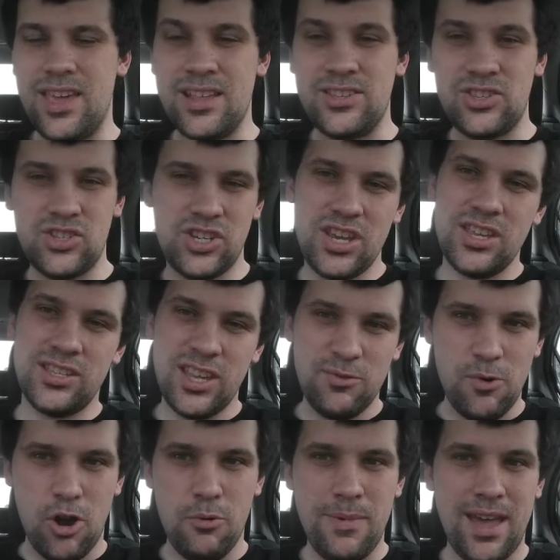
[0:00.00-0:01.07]
it's cheesy
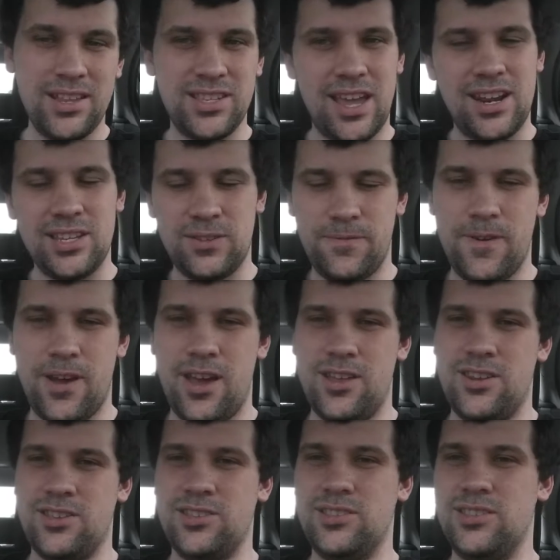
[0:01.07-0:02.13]
romance at its
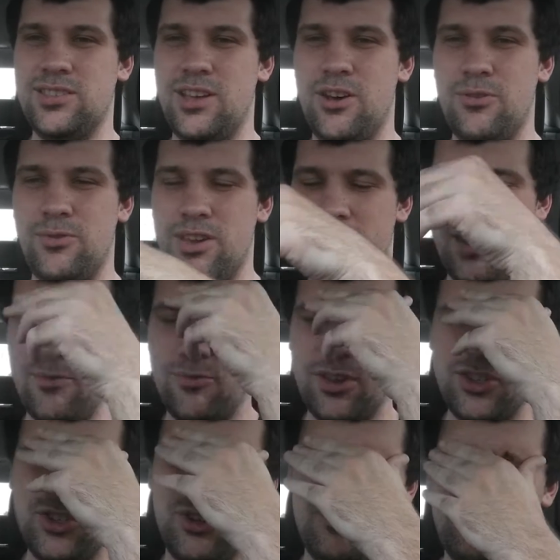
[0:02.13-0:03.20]
finest. Oh god,
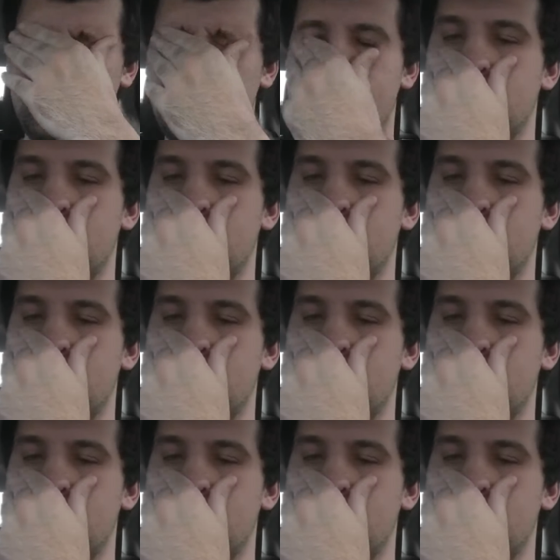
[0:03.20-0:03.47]
Richard.